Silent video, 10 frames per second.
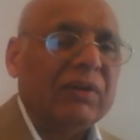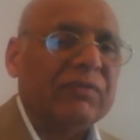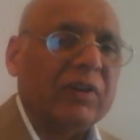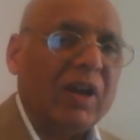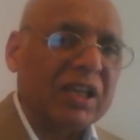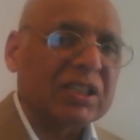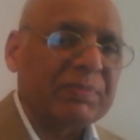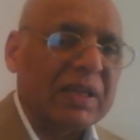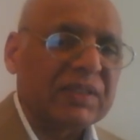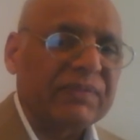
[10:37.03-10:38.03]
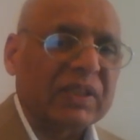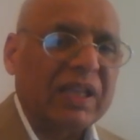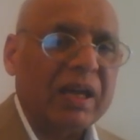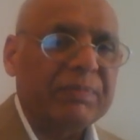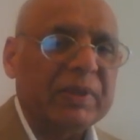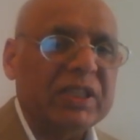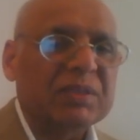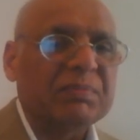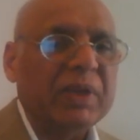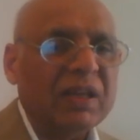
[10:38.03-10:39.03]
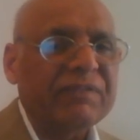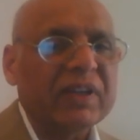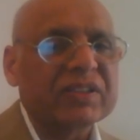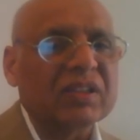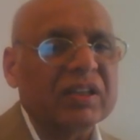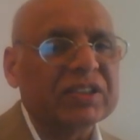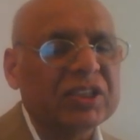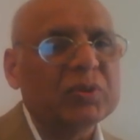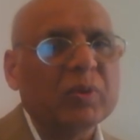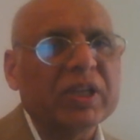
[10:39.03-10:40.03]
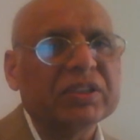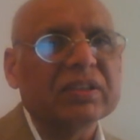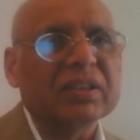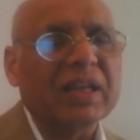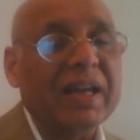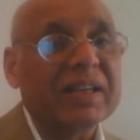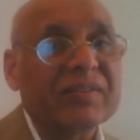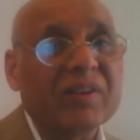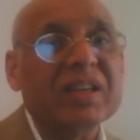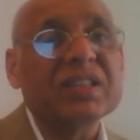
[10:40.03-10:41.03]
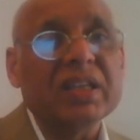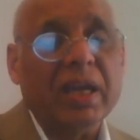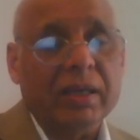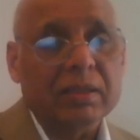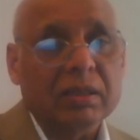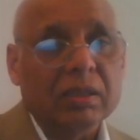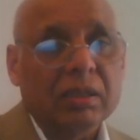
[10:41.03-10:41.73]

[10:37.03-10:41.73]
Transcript: For non-specific therapies, benefits are situational and transient.